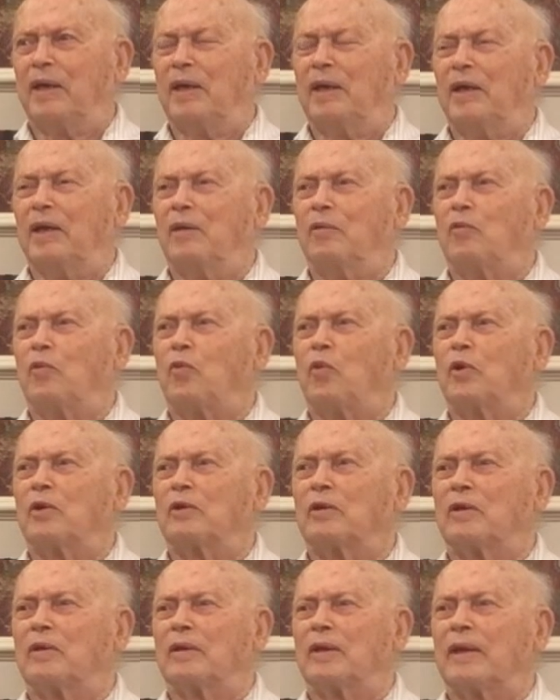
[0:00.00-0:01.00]

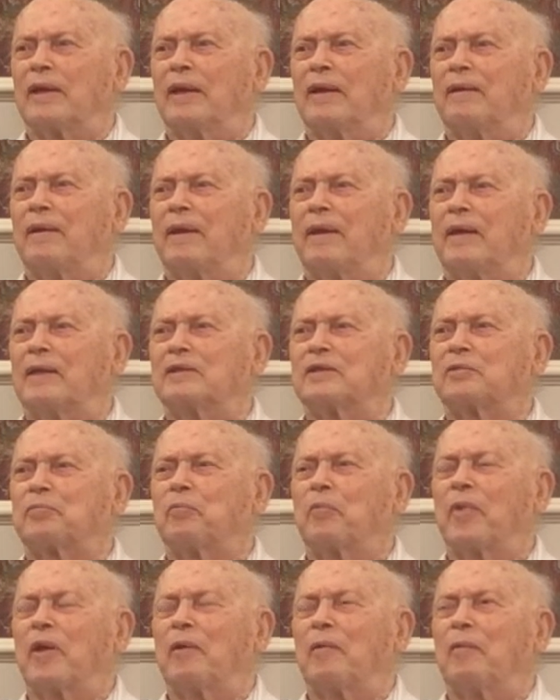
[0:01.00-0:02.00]
It has
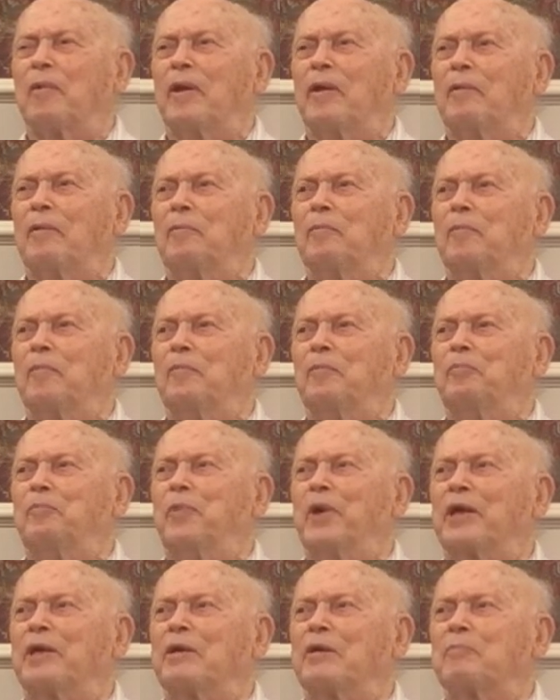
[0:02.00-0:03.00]

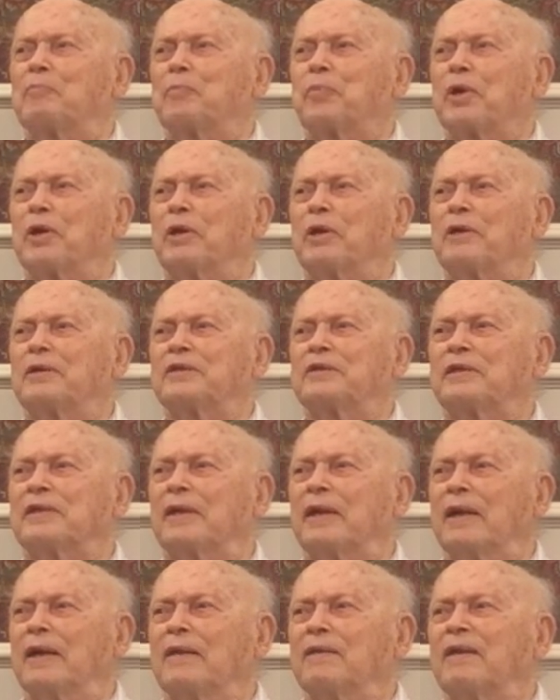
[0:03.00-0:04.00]
better perks
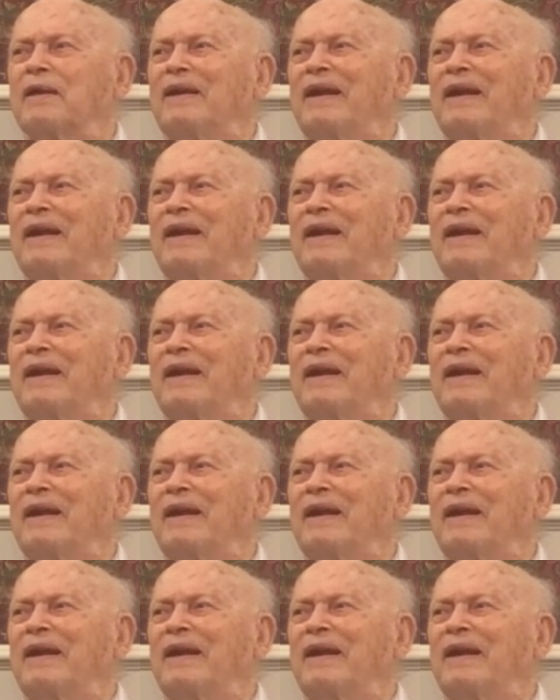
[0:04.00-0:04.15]
than